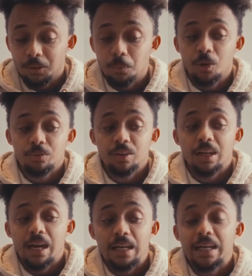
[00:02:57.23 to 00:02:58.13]

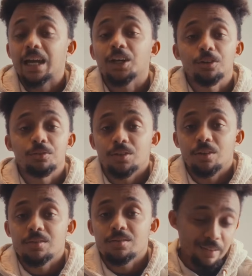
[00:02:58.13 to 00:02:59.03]
lomography and get good
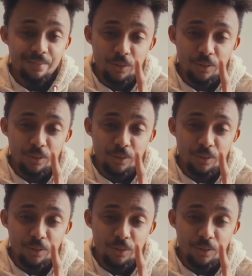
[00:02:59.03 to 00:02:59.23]
results.